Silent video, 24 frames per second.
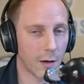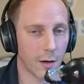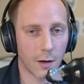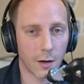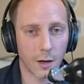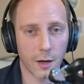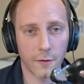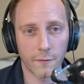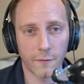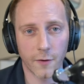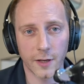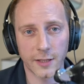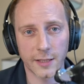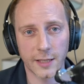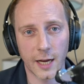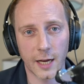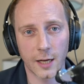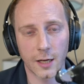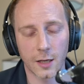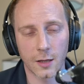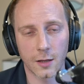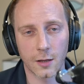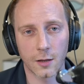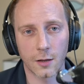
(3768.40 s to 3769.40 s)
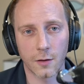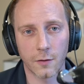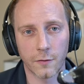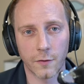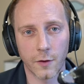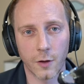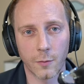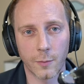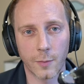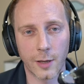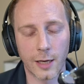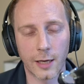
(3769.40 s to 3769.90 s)
If I'd taken the
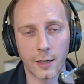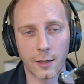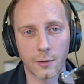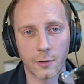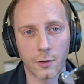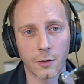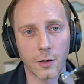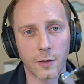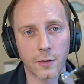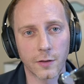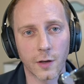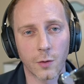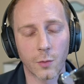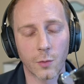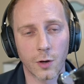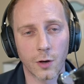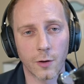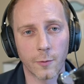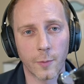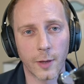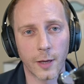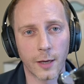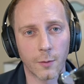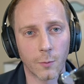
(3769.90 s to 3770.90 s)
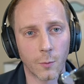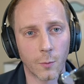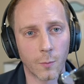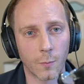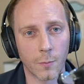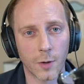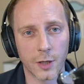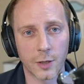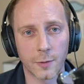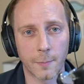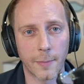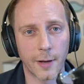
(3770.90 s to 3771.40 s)
few million dollars, I would have been
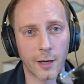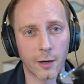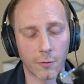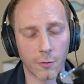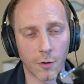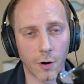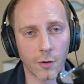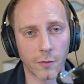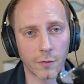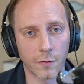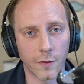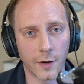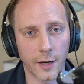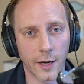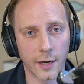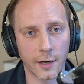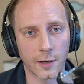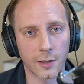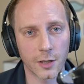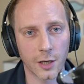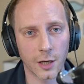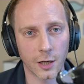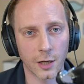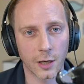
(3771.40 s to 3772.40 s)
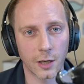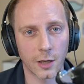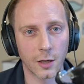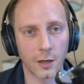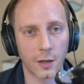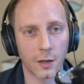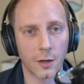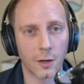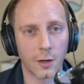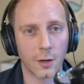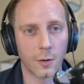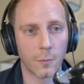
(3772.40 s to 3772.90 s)
much better off financially.
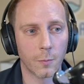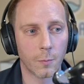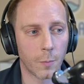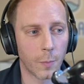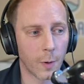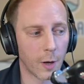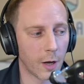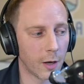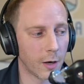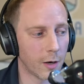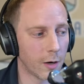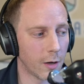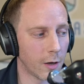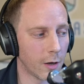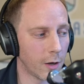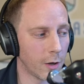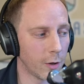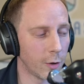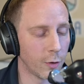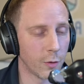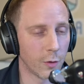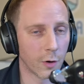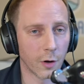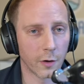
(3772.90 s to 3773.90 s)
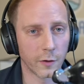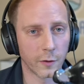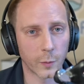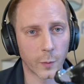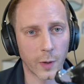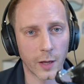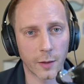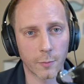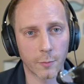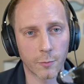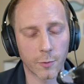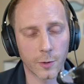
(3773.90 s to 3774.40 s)
But who knows where
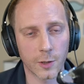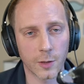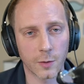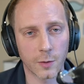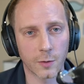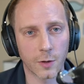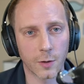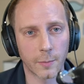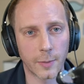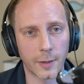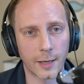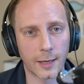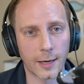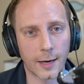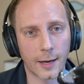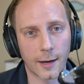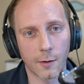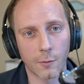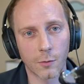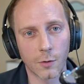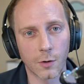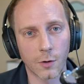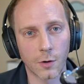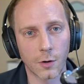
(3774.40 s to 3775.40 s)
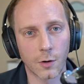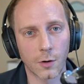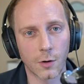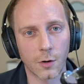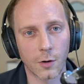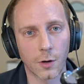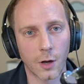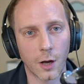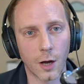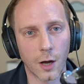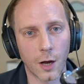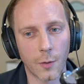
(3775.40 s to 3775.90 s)
the project would have been now?
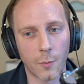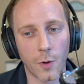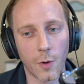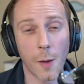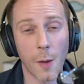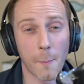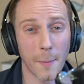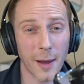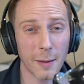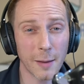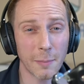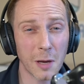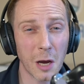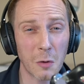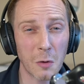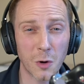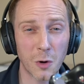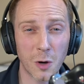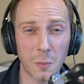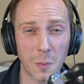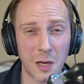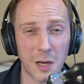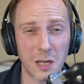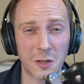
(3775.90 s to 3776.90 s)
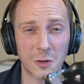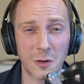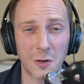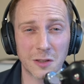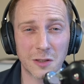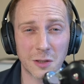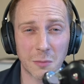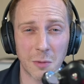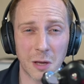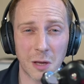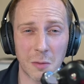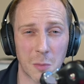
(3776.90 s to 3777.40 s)
Um, and maybe I would have been doing
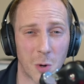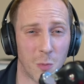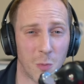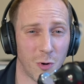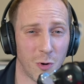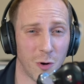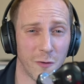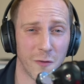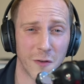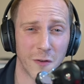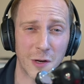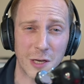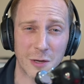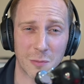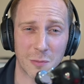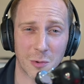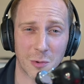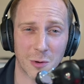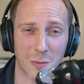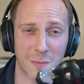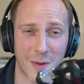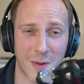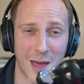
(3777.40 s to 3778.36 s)
something more profitable, and